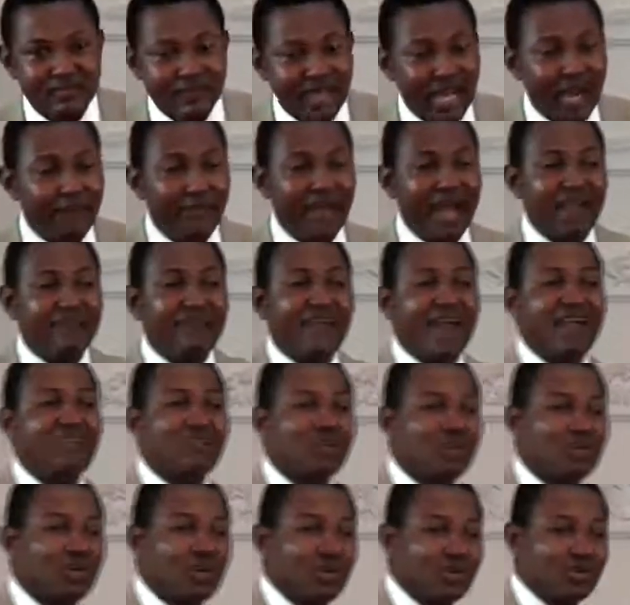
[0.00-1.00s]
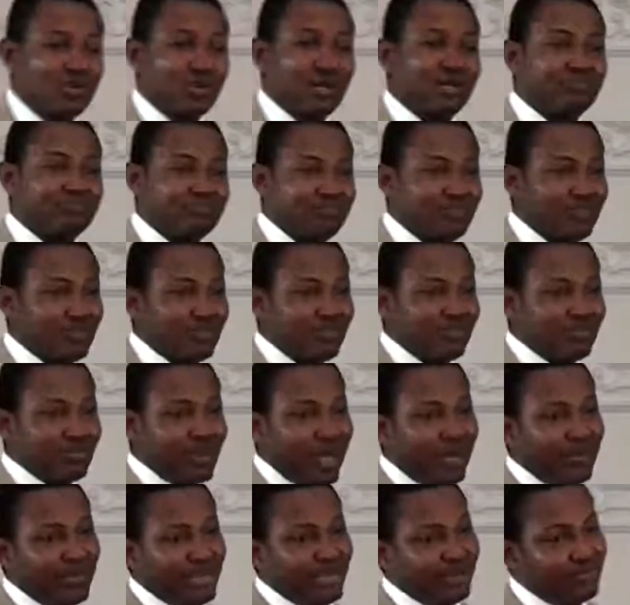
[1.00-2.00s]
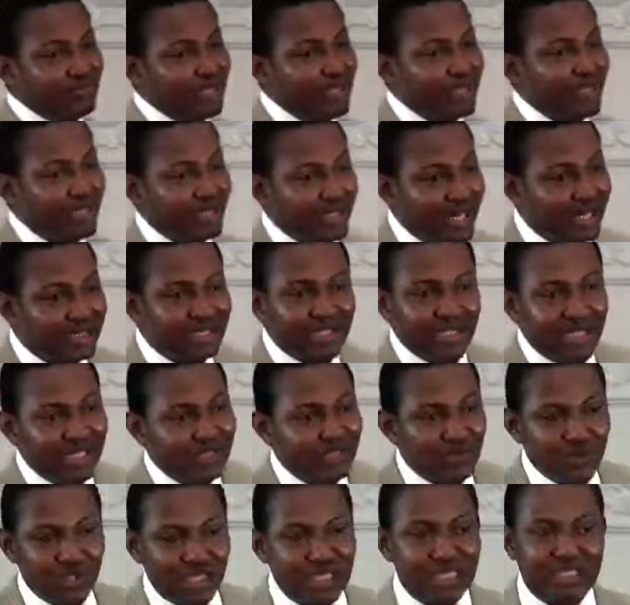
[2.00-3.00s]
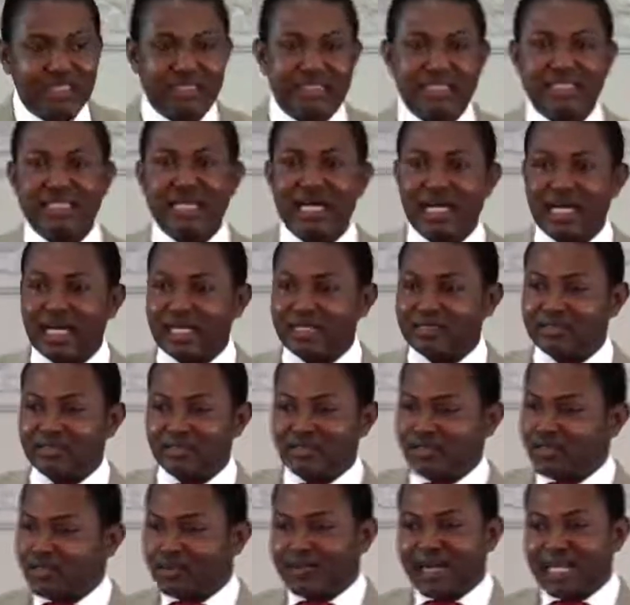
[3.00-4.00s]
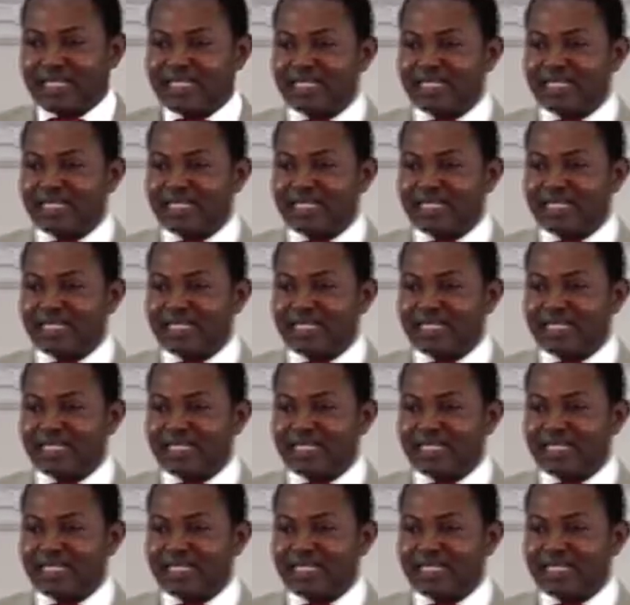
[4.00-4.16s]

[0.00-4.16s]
And by 5 o'clock, you're probably getting ready to eat dinner, and you know, by